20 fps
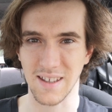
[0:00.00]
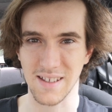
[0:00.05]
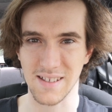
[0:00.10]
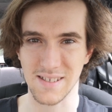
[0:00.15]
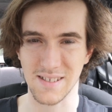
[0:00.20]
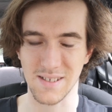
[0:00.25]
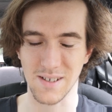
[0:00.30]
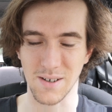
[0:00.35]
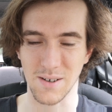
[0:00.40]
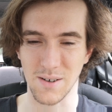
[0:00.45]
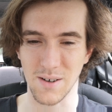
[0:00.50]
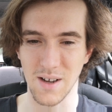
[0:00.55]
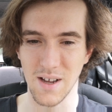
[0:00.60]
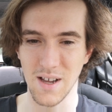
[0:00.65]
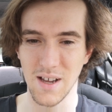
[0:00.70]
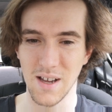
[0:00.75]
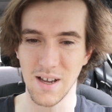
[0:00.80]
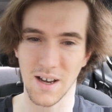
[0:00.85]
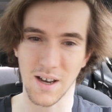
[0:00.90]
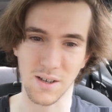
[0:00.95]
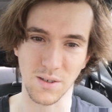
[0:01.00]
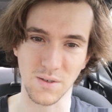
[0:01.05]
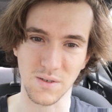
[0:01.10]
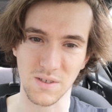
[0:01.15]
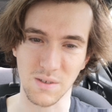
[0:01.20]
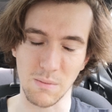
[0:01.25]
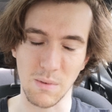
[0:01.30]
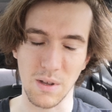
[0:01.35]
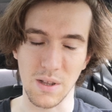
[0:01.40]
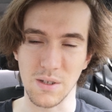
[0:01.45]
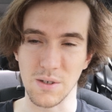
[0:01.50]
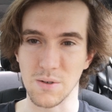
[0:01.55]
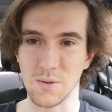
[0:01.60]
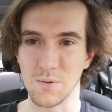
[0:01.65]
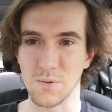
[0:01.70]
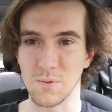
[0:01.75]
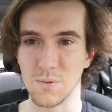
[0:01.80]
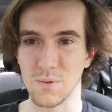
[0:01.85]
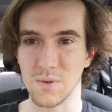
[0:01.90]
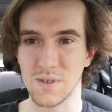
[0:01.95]
So I'll use some of the
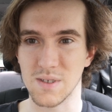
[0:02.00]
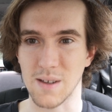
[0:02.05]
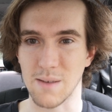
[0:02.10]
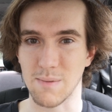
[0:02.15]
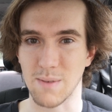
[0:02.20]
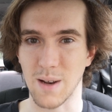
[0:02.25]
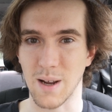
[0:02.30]
new stuff